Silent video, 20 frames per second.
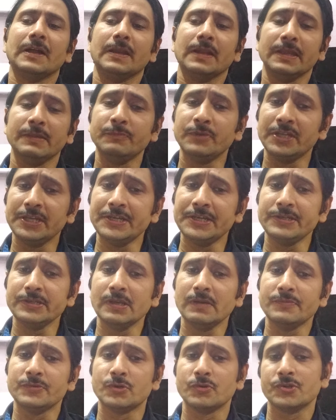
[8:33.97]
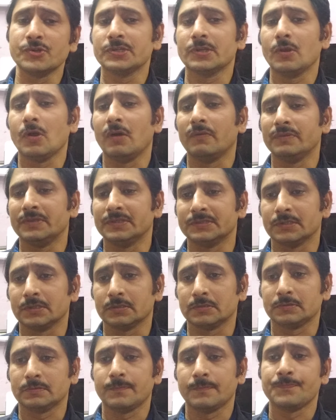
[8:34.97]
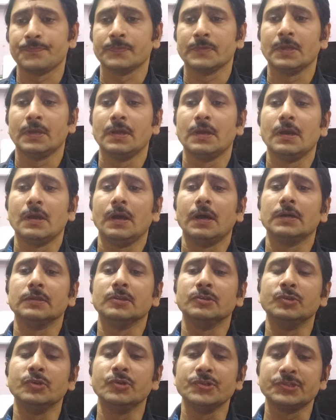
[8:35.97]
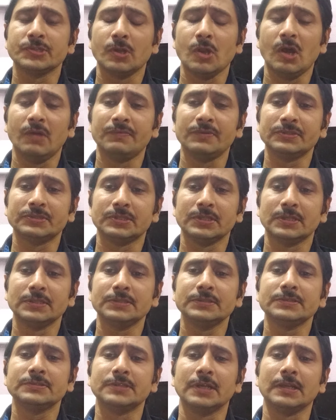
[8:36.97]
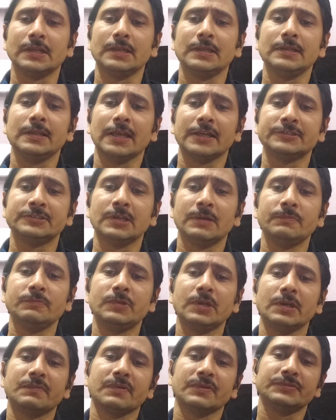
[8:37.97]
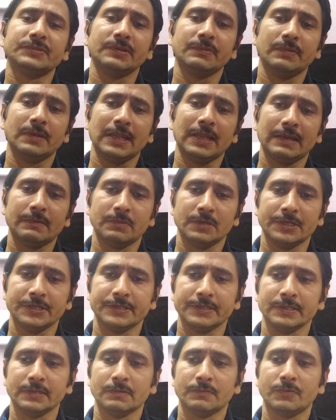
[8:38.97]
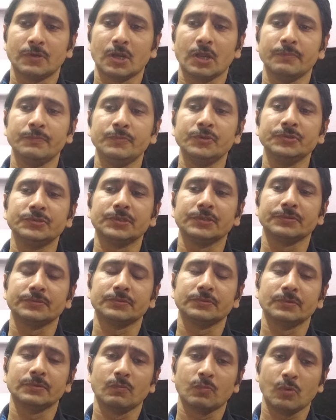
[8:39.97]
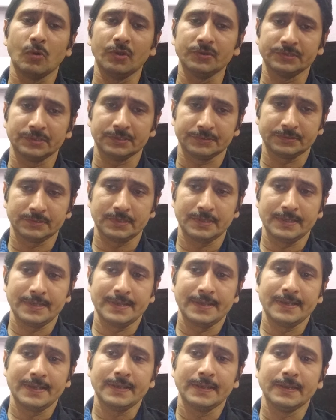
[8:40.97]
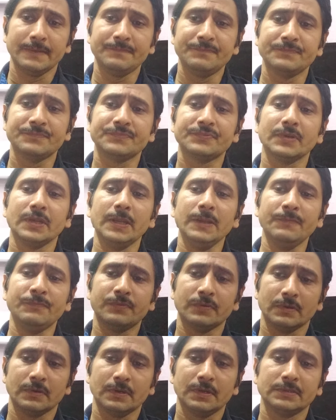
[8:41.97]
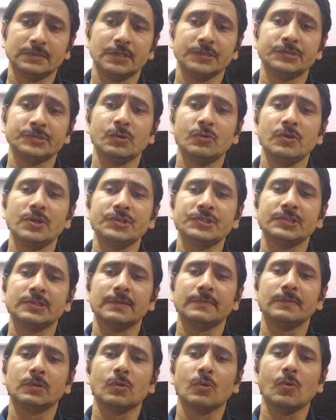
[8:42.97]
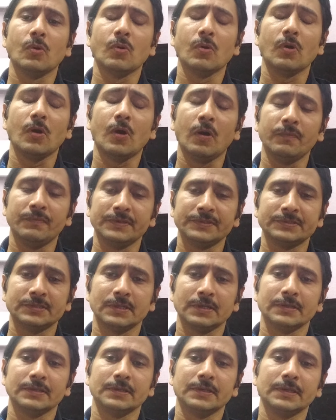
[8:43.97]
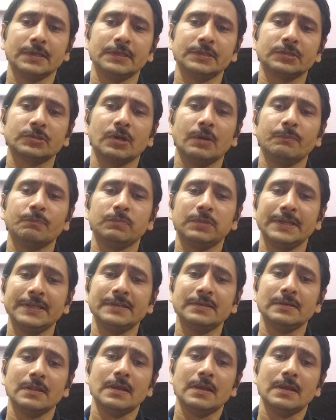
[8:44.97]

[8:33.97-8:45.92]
Immunity of judicial officers. The judicial officer is generally exempted for civil liability for abuse of process if, if the jurisdiction of the officer is complete